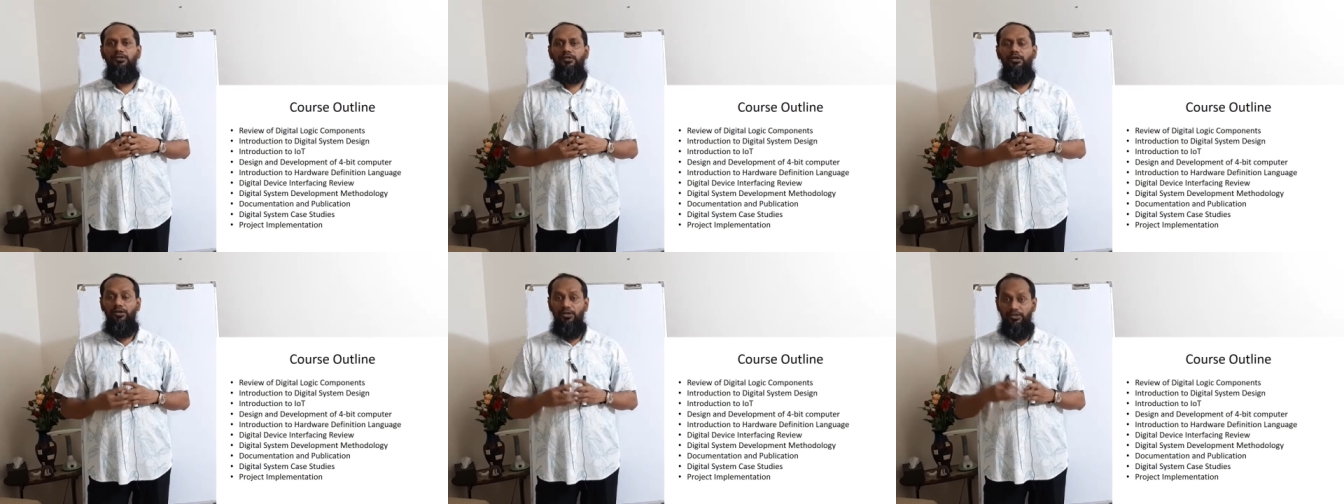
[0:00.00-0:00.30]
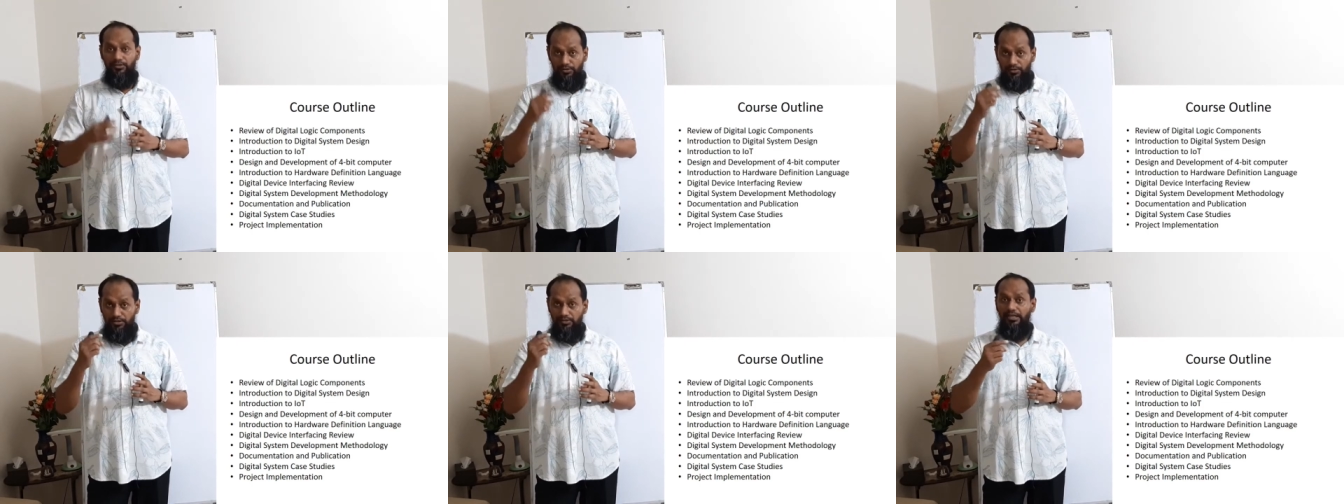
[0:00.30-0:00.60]
Okay,
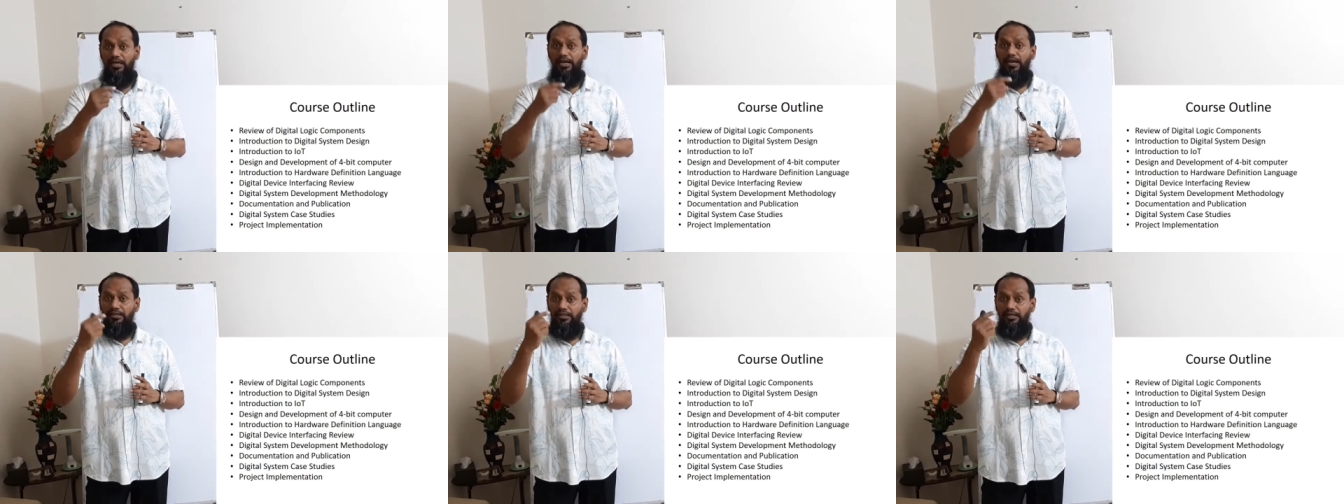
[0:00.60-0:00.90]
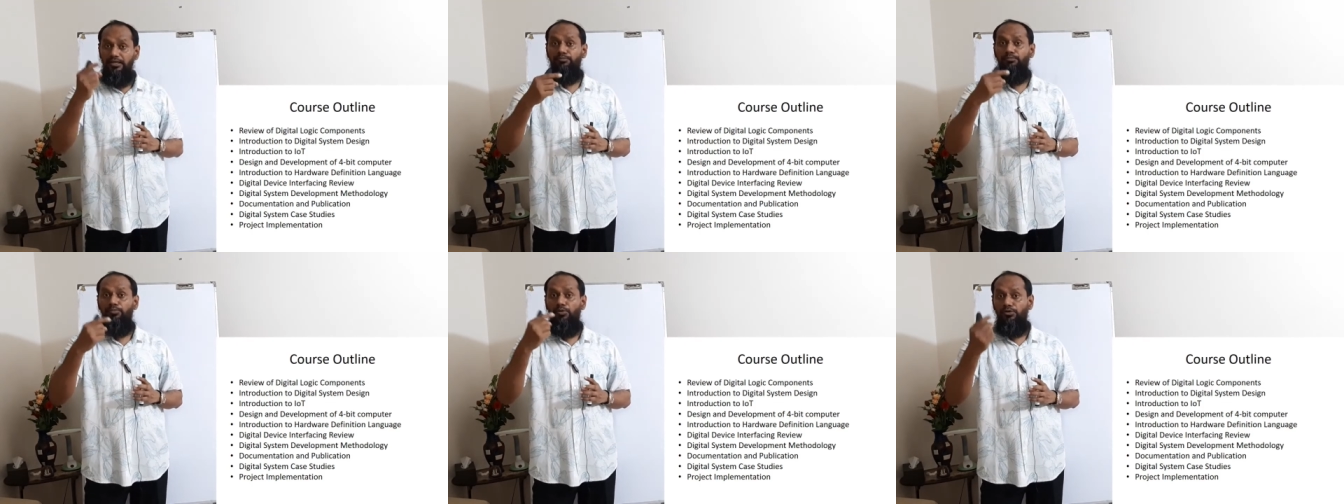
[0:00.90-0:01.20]
so this is another
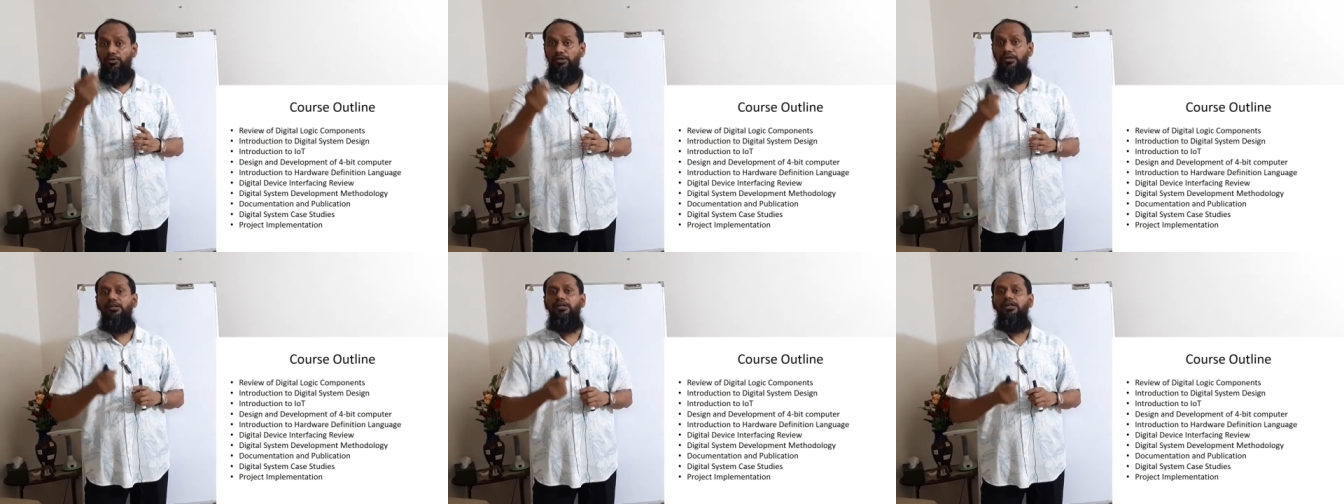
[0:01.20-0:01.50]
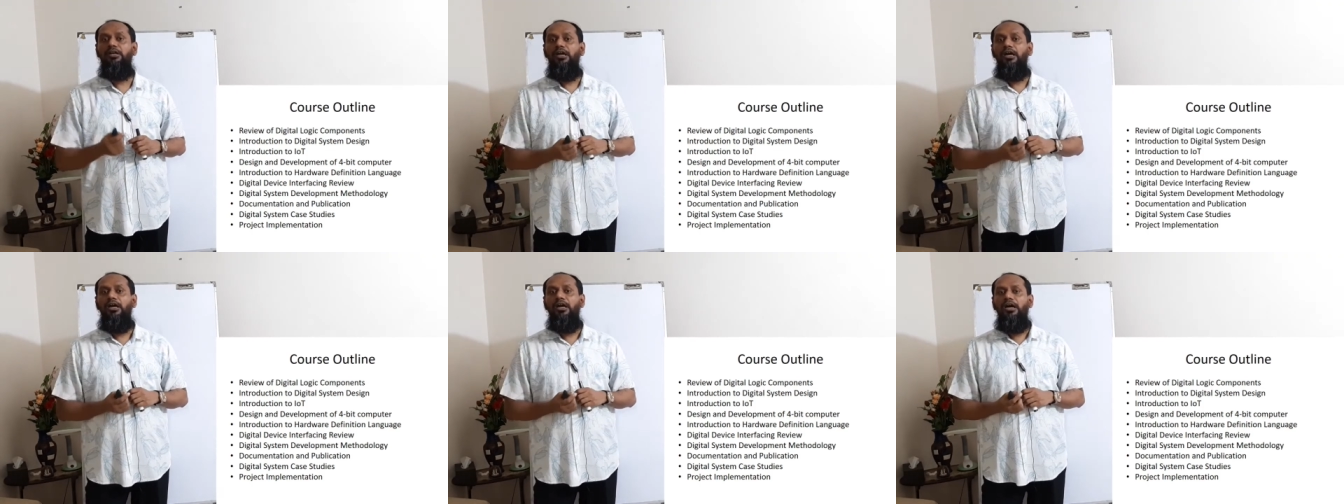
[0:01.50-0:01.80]
important
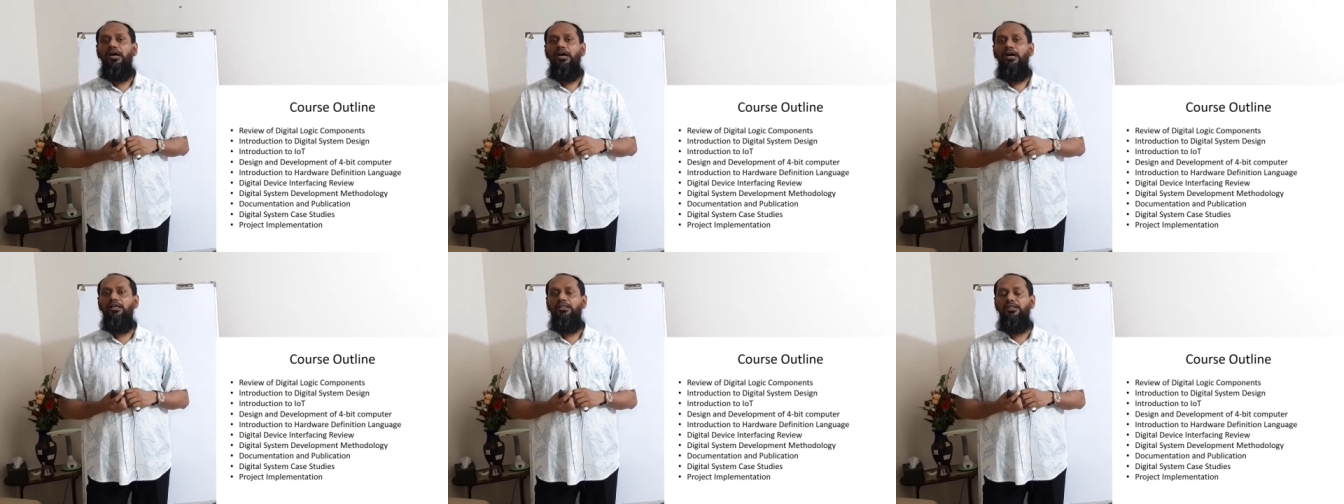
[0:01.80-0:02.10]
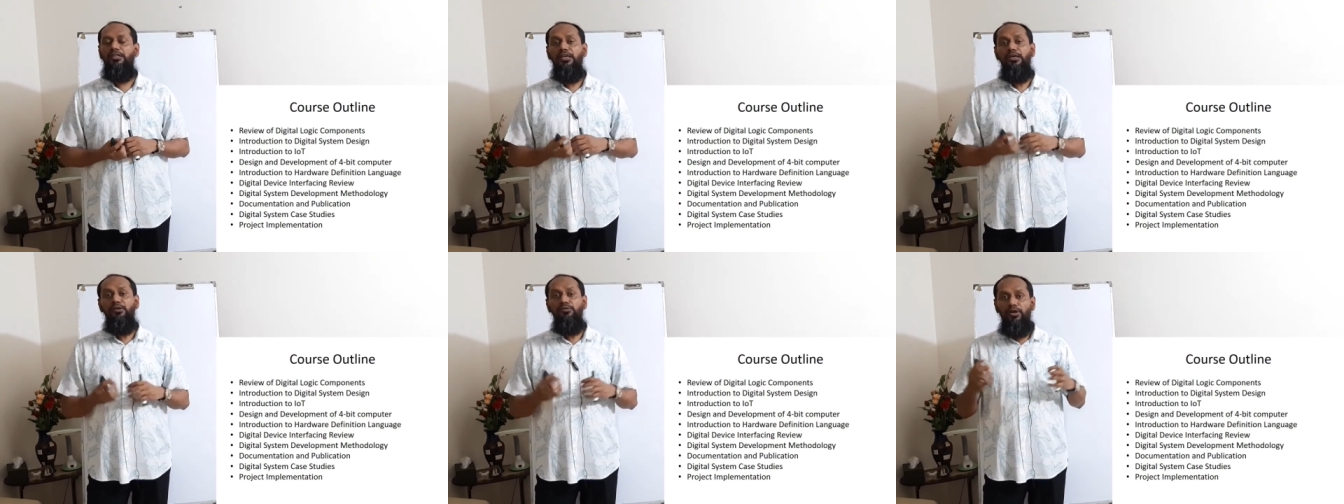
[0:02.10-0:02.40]

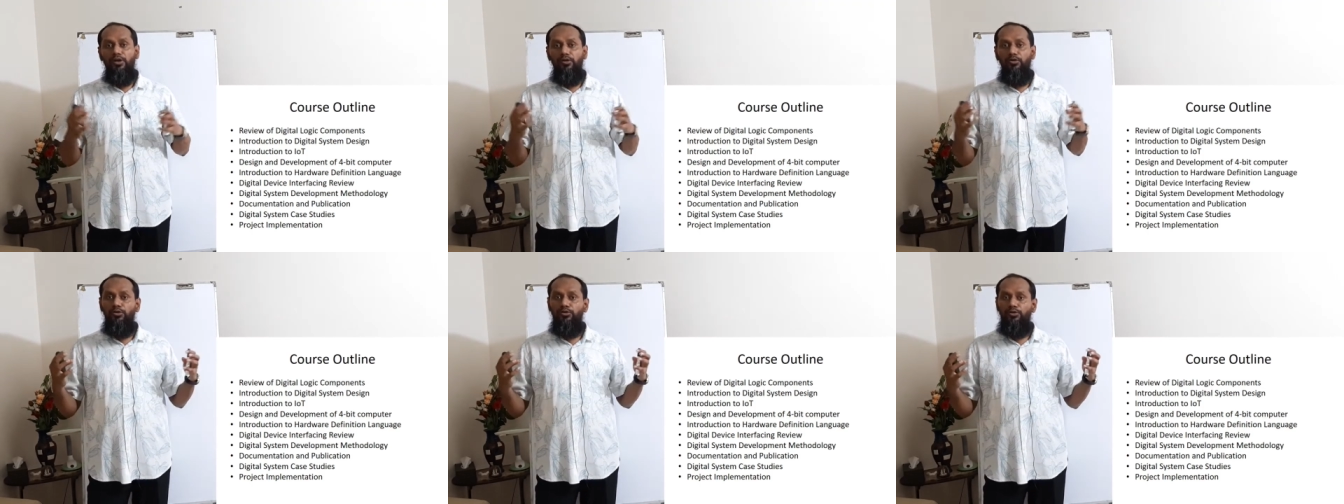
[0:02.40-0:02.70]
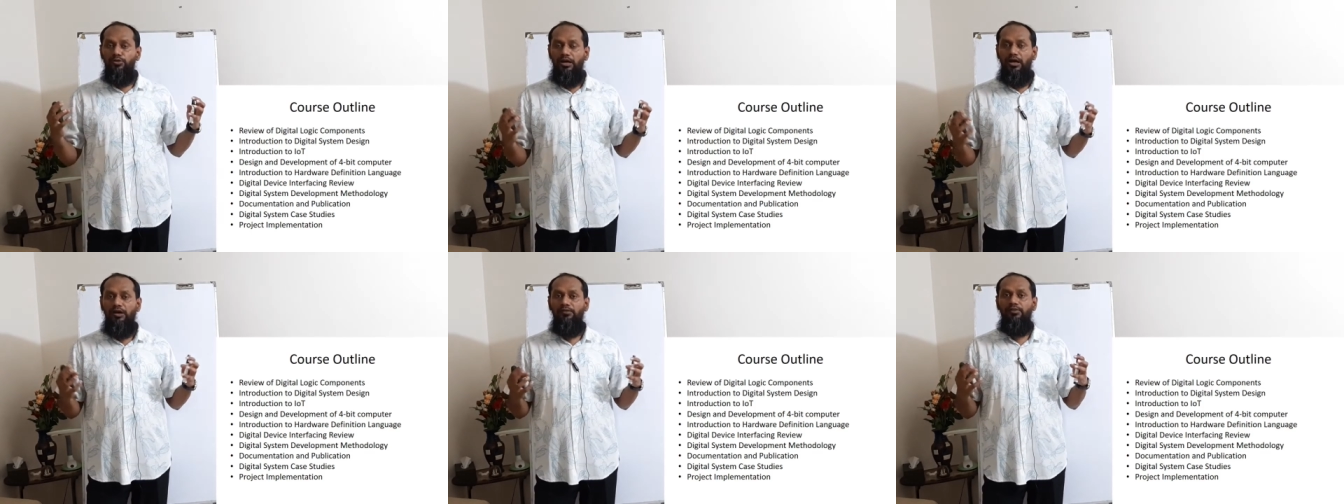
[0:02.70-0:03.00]
thing we are going
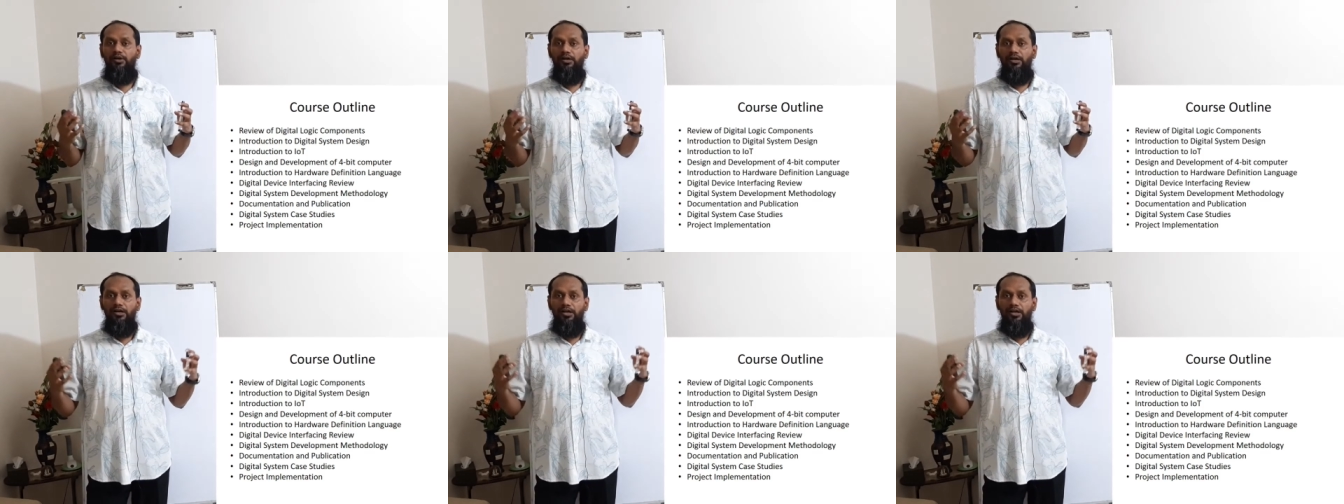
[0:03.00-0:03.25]
to cover.